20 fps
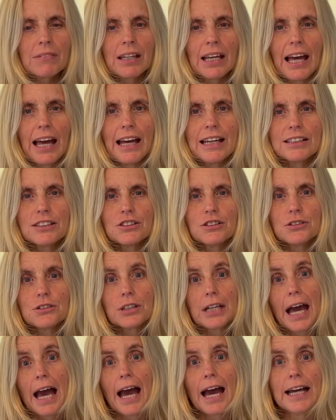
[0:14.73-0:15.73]
and you
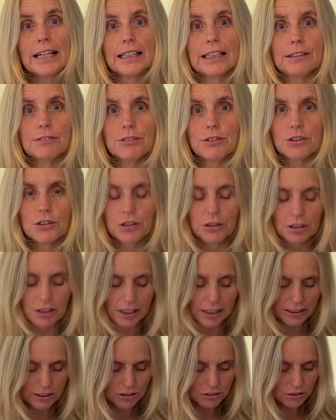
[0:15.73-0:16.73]
can, if you don't
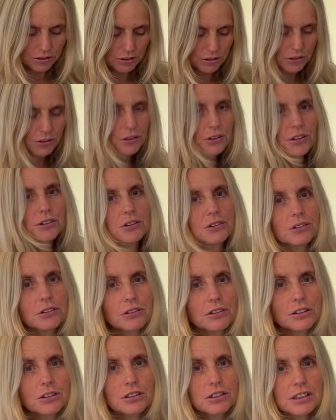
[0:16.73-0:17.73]
like to use oil, you
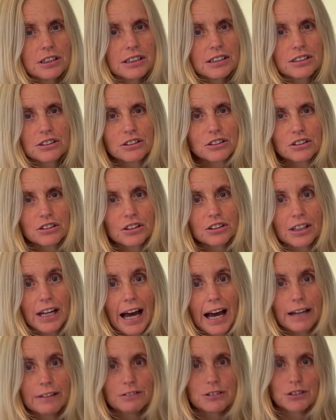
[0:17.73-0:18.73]
don't
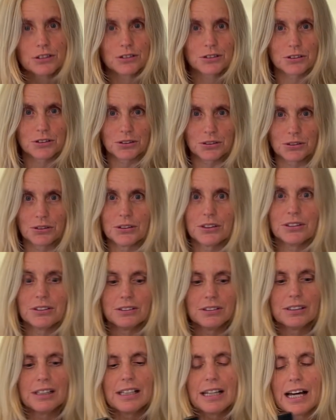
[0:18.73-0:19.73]
have to use
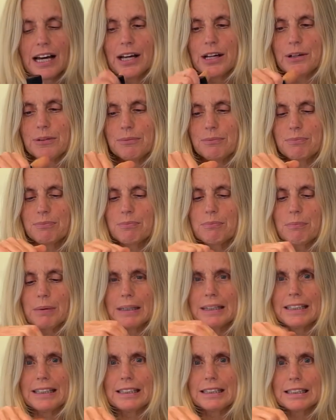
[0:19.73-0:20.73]
oil,
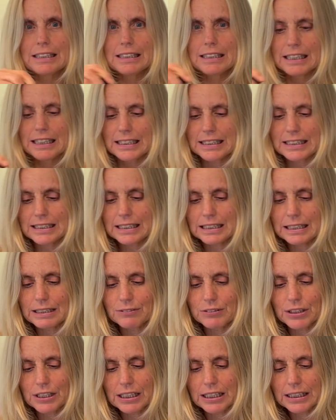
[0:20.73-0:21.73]
but it does give
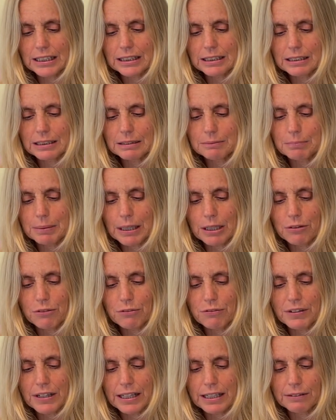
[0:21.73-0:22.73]
it a little better
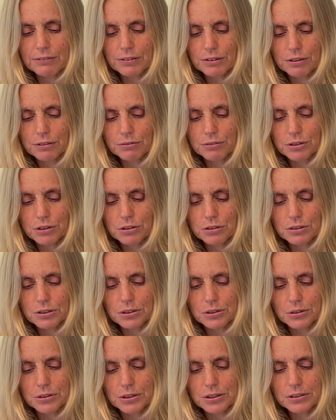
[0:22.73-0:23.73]
flavor if we use
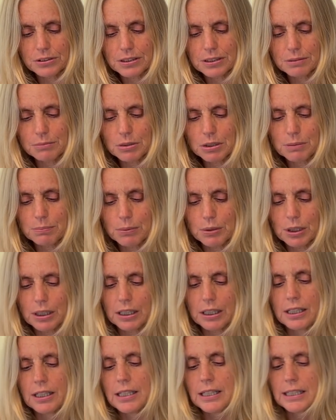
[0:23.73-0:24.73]
oil. So I'm just putting
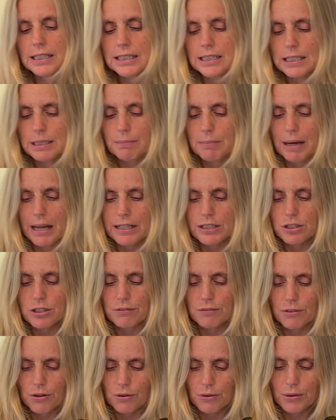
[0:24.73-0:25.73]
a splash
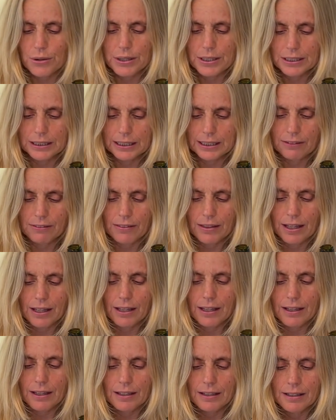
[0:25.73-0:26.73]
of oil in
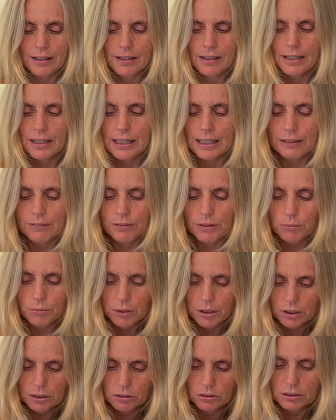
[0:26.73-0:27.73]
there. If you
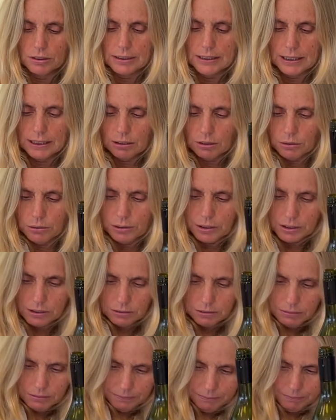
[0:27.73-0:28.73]
weren't using
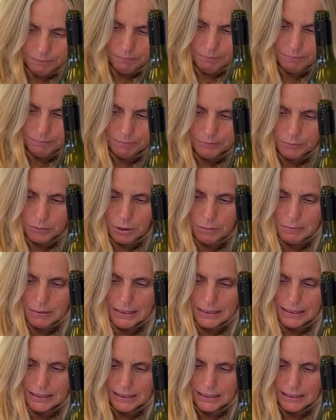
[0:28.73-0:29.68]
oil, whoops.